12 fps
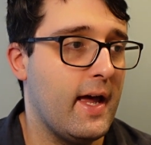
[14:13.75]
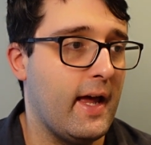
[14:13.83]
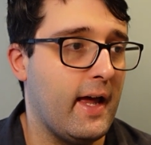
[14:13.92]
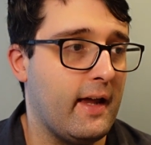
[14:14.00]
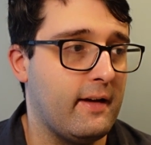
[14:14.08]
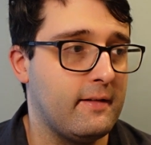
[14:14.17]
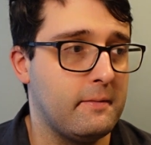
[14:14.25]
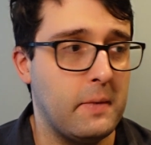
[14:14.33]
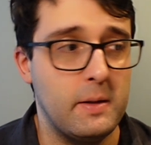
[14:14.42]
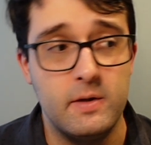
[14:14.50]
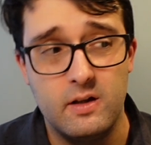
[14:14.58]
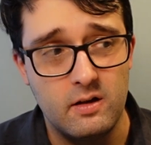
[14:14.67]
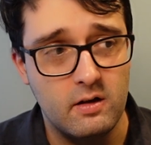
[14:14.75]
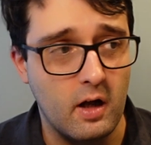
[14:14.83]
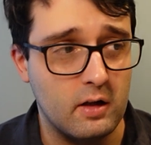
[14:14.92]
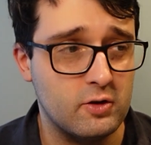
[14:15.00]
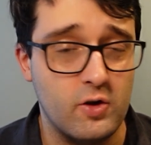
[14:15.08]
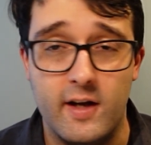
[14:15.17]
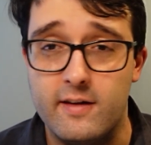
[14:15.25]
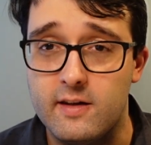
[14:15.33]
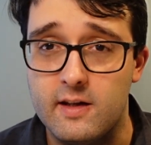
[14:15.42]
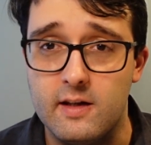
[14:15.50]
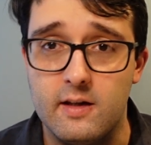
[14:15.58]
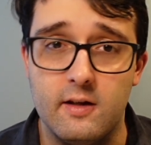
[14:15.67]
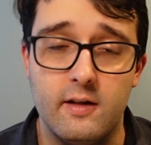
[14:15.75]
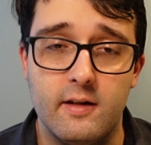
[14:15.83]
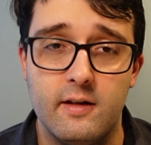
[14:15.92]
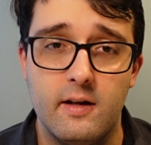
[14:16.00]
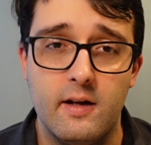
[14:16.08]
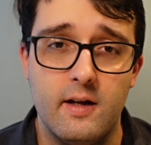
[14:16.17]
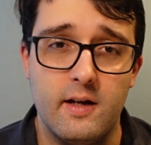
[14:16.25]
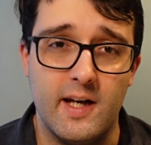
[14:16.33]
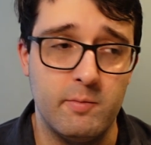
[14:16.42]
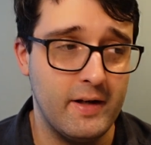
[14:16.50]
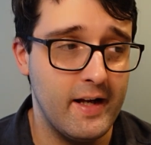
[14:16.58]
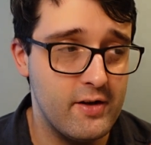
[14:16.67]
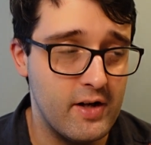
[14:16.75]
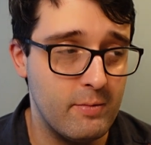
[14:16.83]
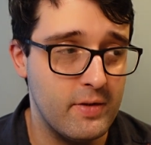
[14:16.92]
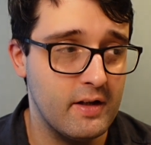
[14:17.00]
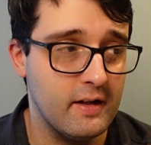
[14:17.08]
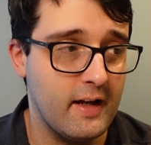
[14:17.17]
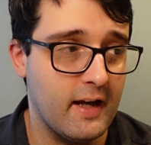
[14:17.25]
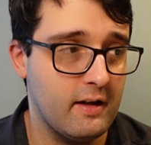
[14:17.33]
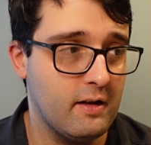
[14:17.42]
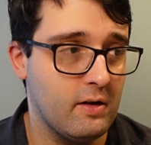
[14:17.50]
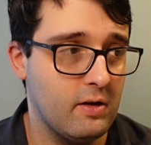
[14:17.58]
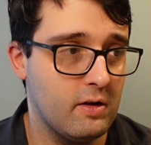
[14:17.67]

and maybe I'll try the Blade Champion again.